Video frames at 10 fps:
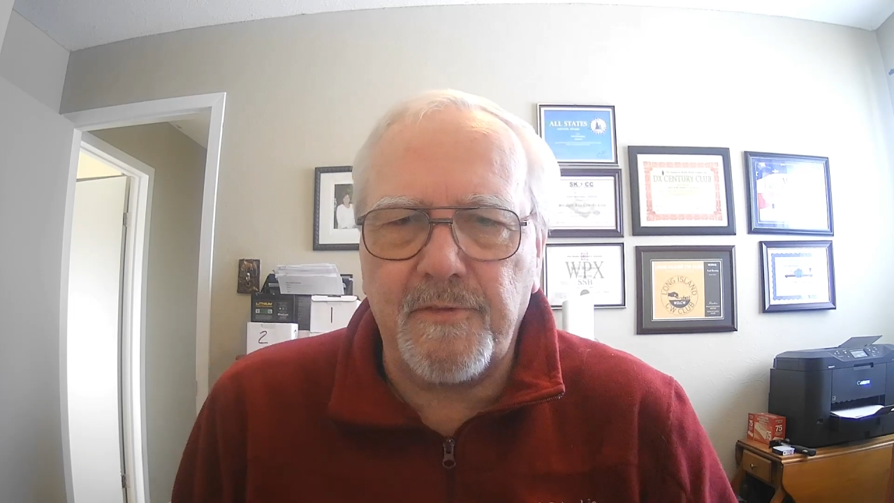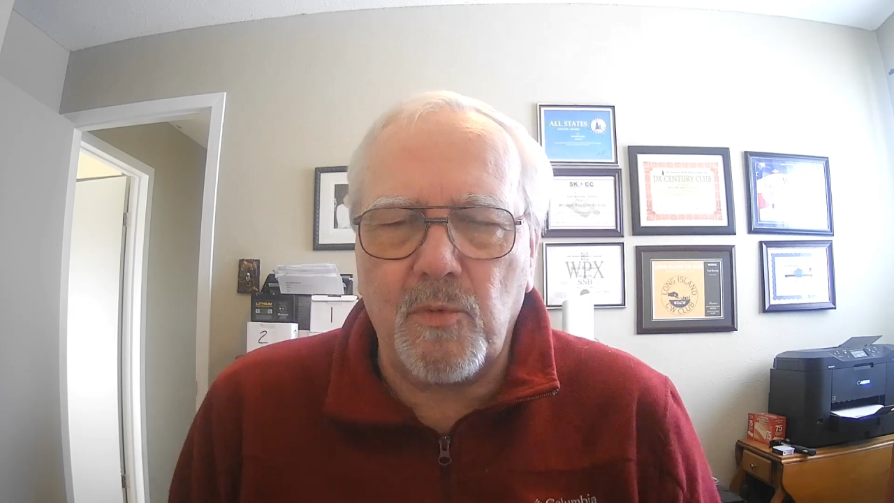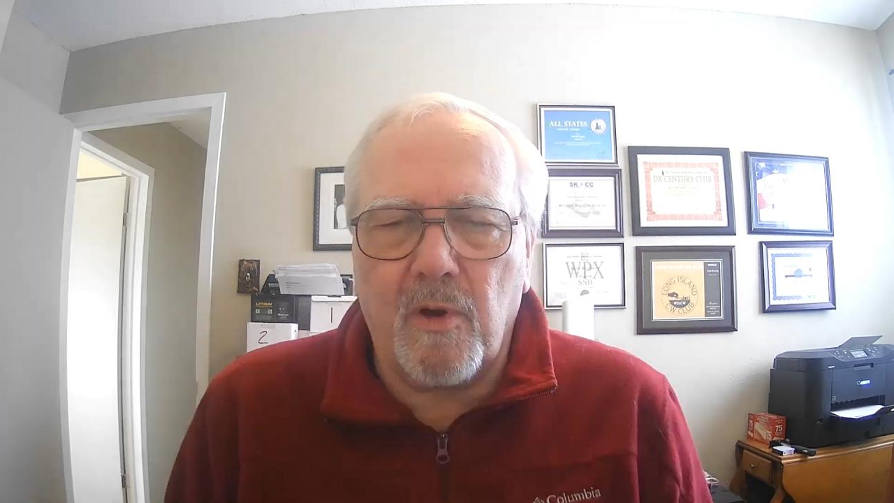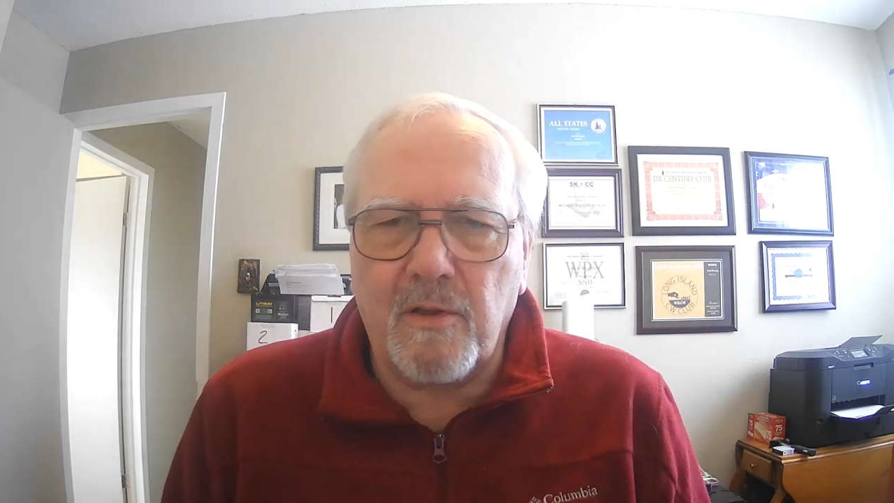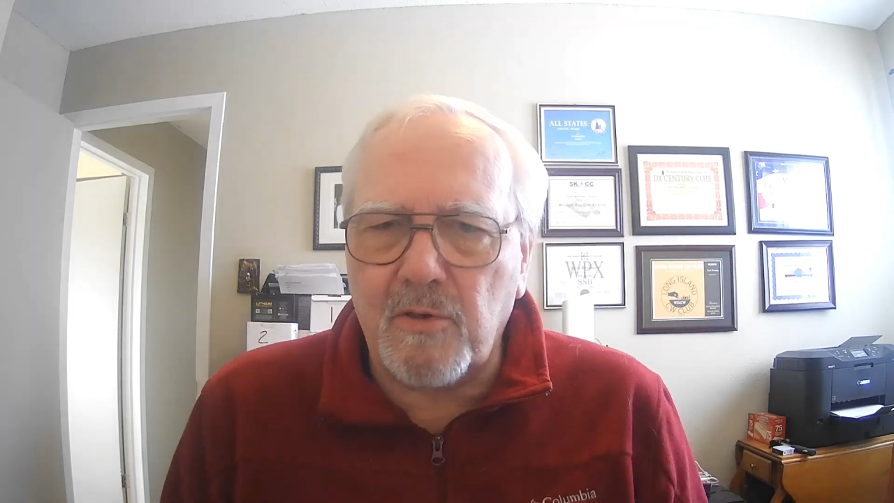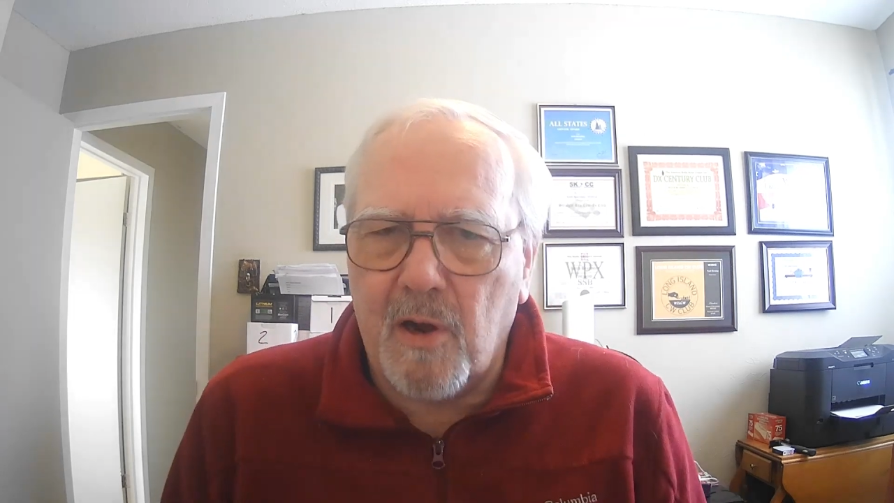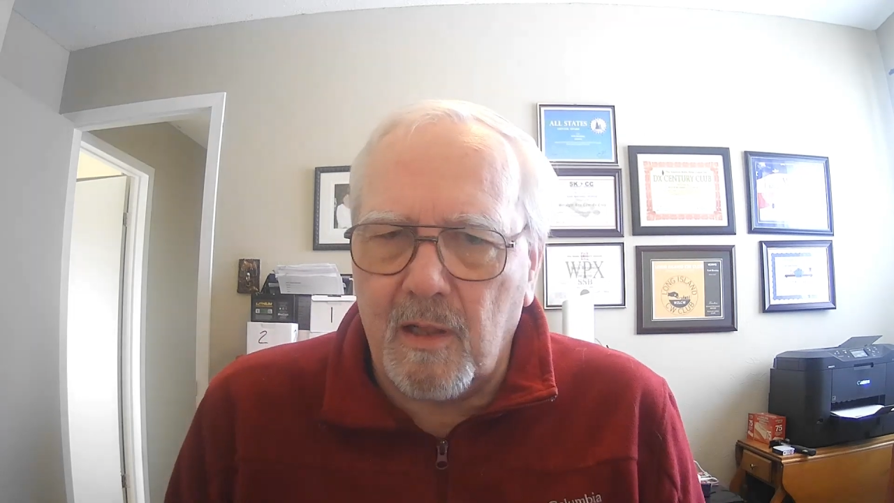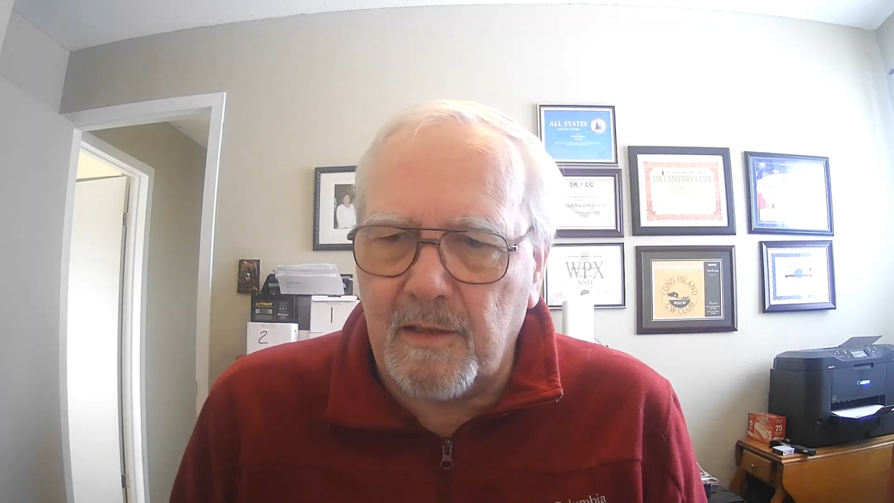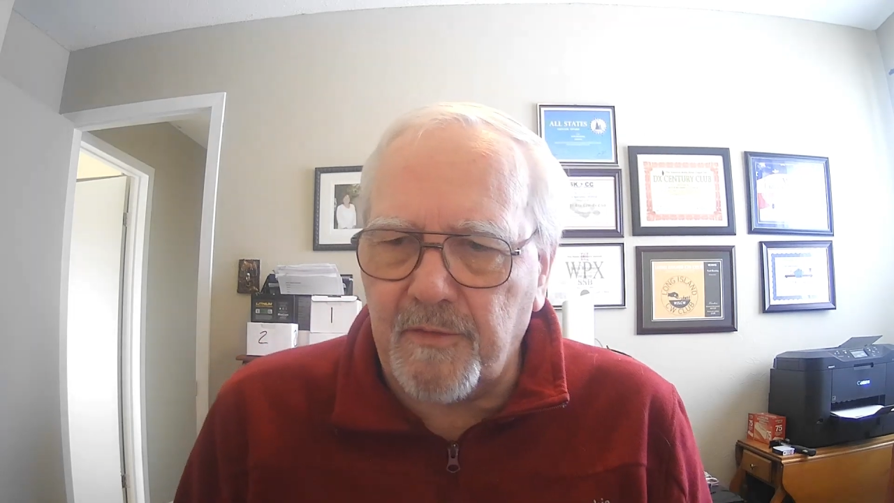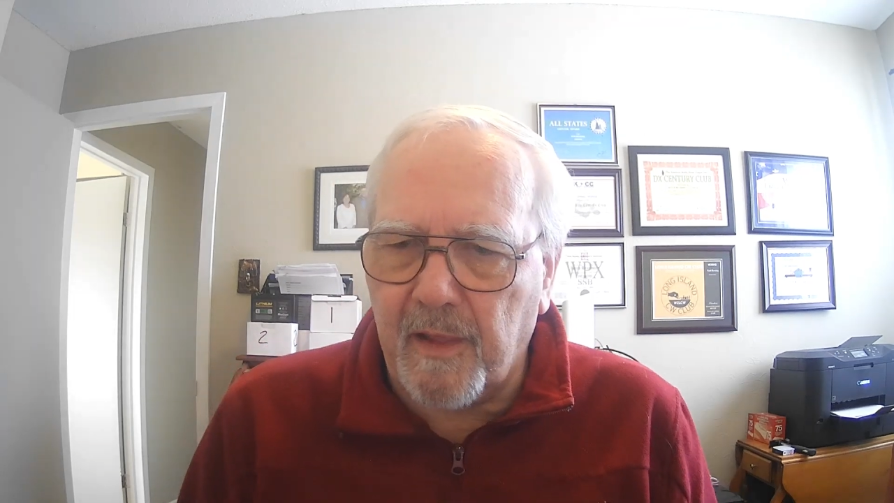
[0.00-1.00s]
if you want to
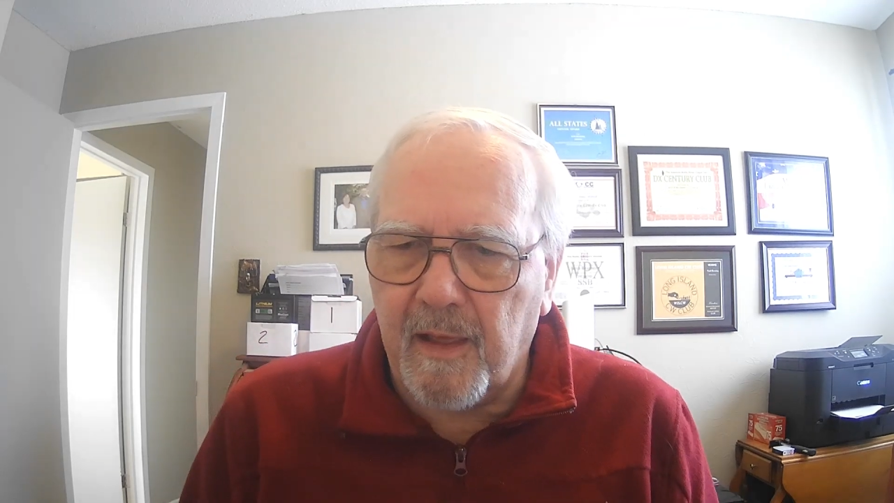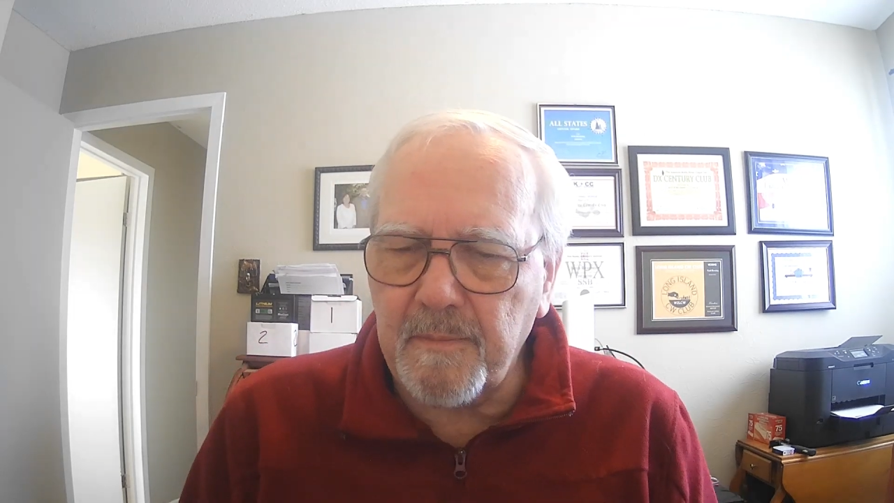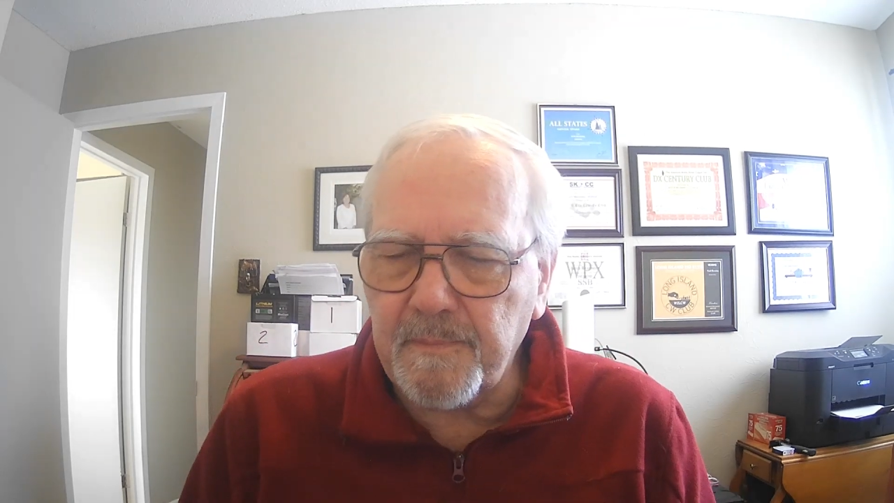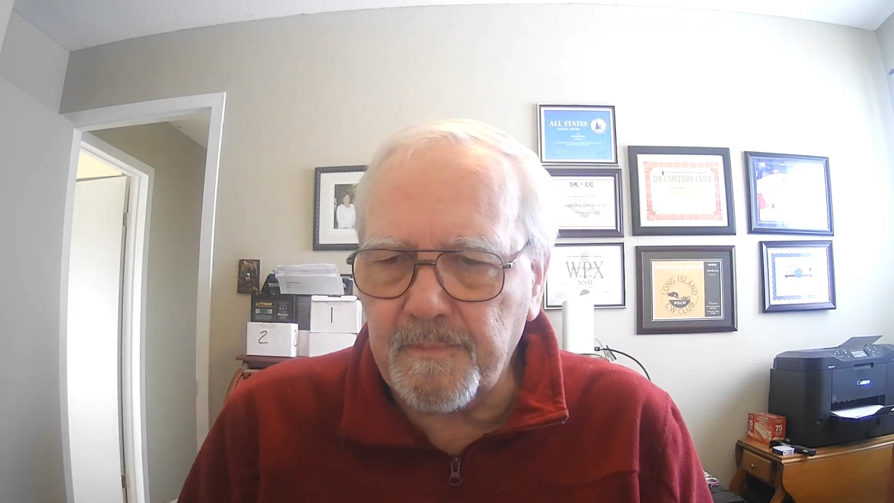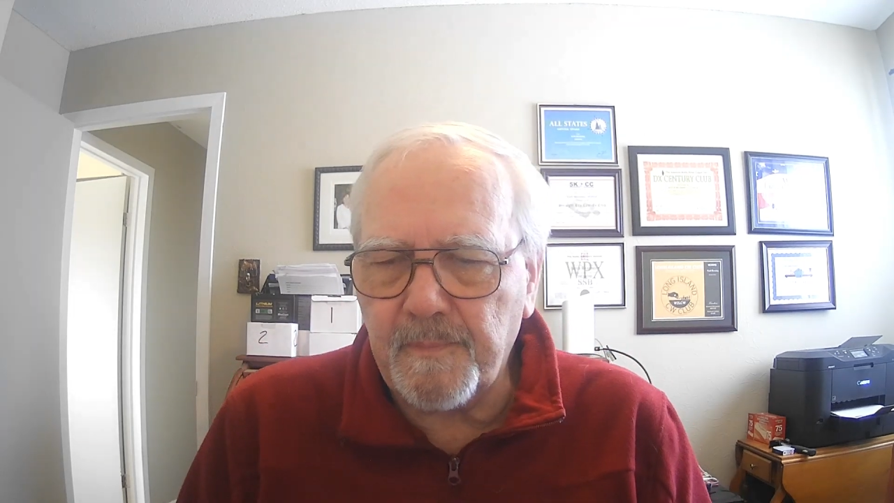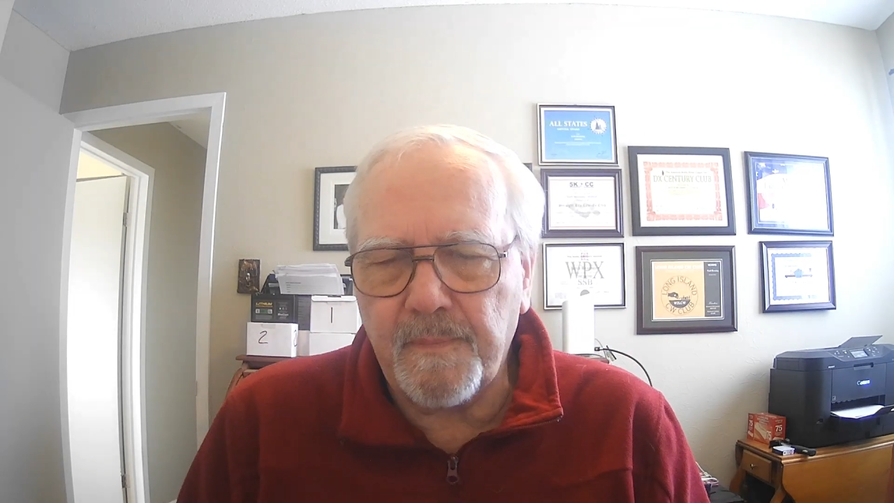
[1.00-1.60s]
call it that,